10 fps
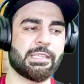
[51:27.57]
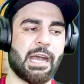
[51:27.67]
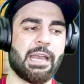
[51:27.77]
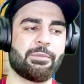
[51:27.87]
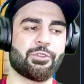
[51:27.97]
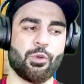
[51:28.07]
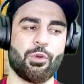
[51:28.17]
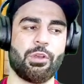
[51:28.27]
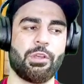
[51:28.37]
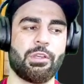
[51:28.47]
IMShow.
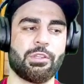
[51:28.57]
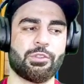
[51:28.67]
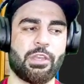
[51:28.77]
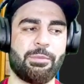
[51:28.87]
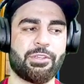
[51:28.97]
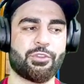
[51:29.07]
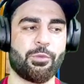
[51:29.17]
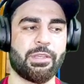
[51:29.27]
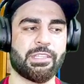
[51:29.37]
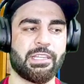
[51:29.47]
So image show
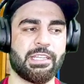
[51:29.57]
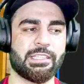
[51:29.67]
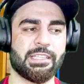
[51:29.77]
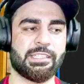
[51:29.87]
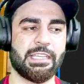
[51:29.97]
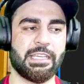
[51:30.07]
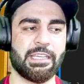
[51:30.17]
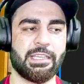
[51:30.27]
basically is this z.